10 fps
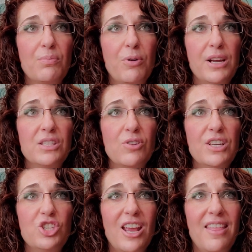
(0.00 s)
price
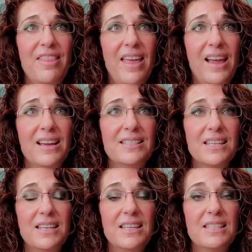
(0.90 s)
range, and that
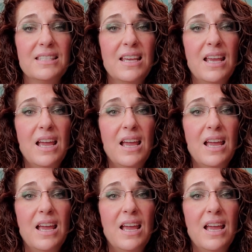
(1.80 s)
is